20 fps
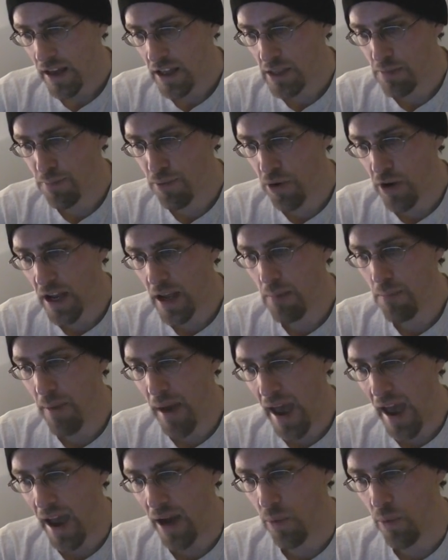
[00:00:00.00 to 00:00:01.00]
It's pretty
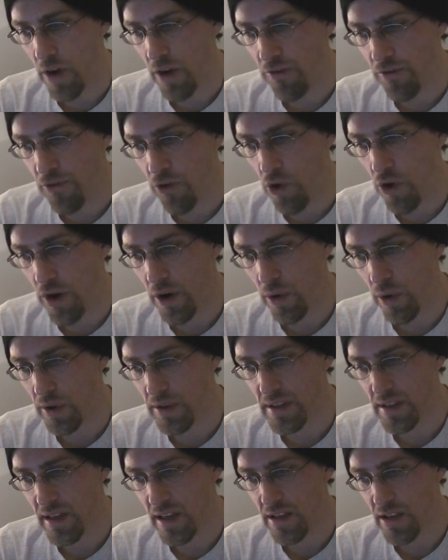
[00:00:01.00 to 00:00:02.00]
bad when a
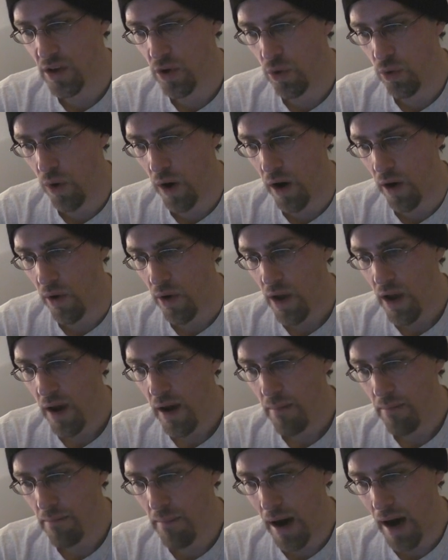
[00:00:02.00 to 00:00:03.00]
four-year-old says, quote,
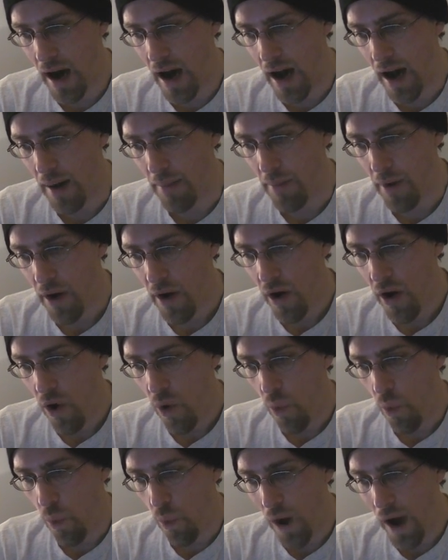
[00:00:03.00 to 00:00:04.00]
Mom,
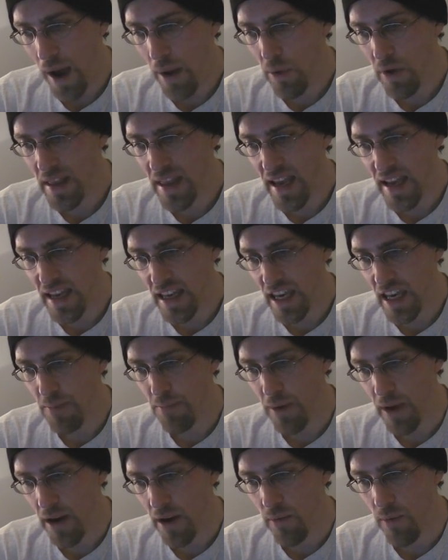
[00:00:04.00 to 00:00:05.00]
why would they
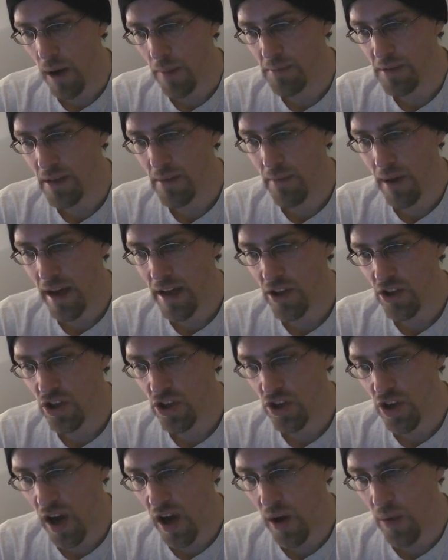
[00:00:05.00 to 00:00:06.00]
keep interrupting my
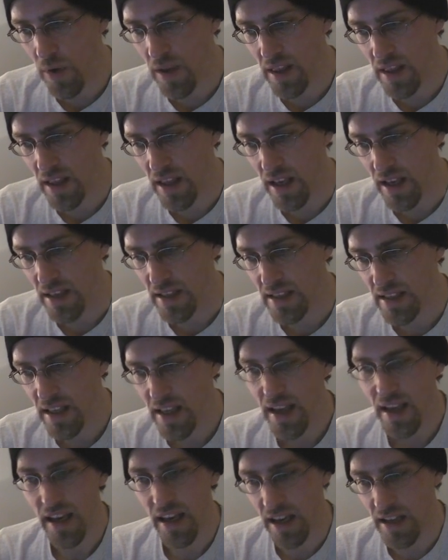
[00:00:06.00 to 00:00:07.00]
show with
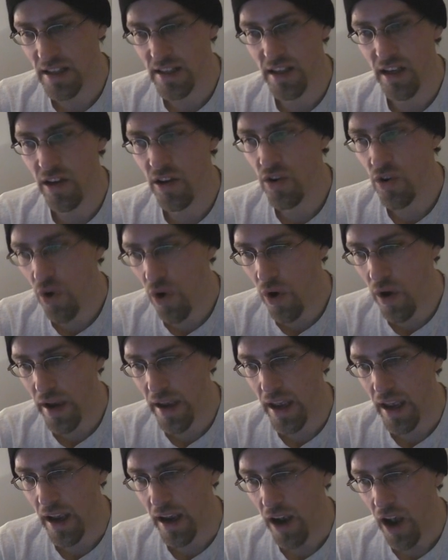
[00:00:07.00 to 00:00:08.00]
this? It's
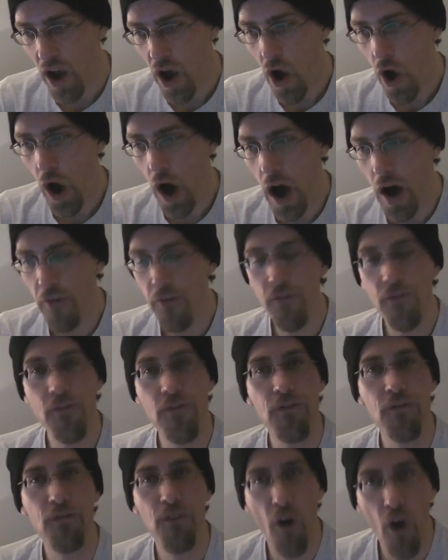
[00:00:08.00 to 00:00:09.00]
annoying. A
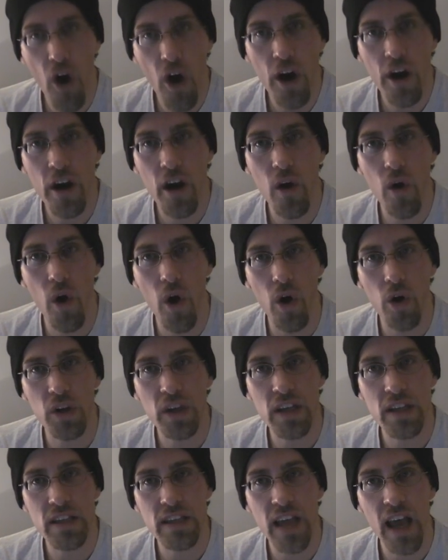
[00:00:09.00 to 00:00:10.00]

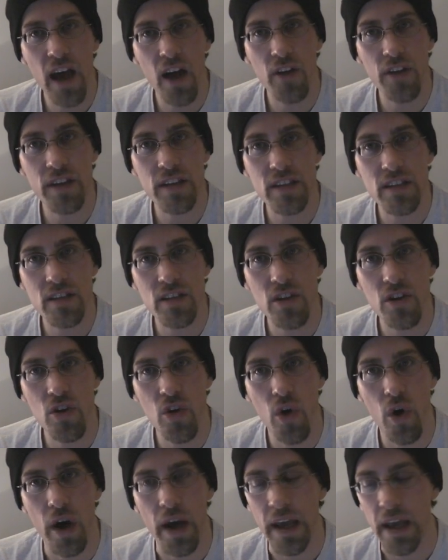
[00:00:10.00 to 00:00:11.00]
four-year-old can tell this is
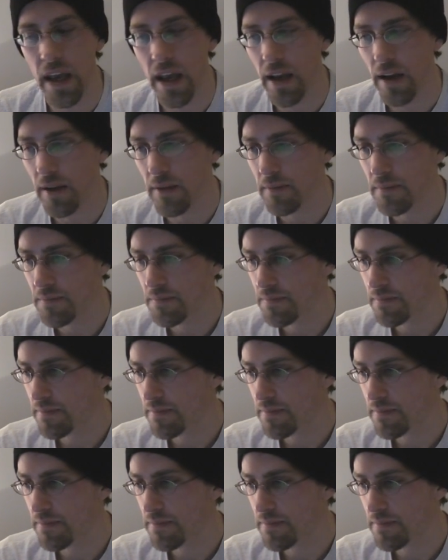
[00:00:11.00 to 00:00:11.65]
annoying.